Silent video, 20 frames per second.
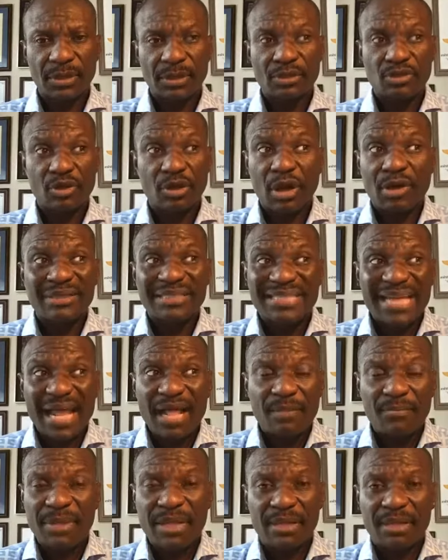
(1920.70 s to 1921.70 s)
So don't
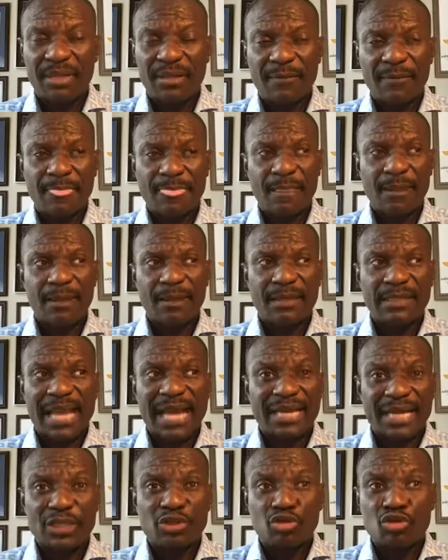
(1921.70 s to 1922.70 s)
tell me
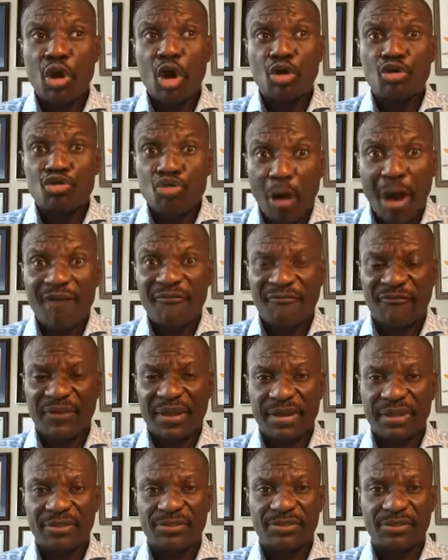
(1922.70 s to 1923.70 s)
that there's no wrong
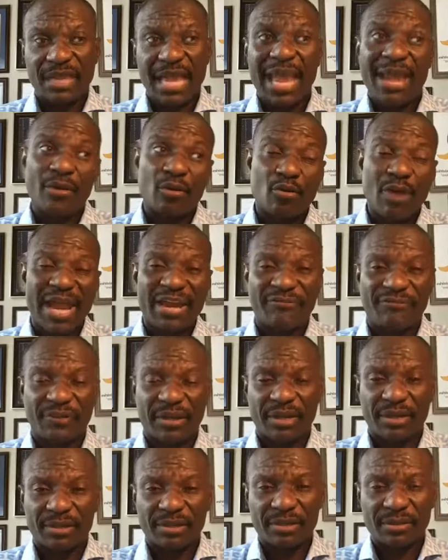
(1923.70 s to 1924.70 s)
faith and right
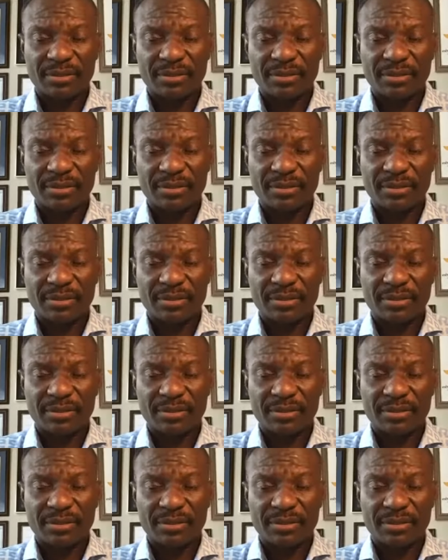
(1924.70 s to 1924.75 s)
faith.